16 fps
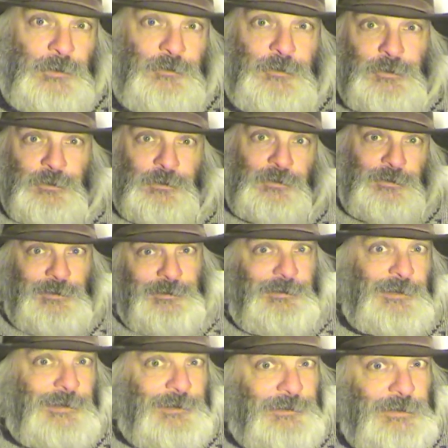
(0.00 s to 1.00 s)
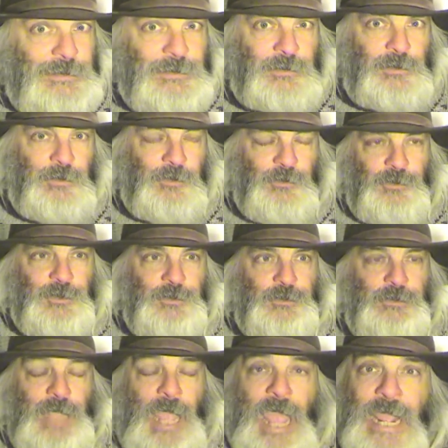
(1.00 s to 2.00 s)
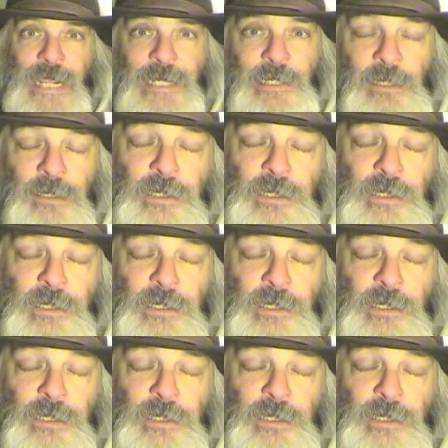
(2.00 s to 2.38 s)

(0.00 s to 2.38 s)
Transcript: rivers, there's a creek, there's eight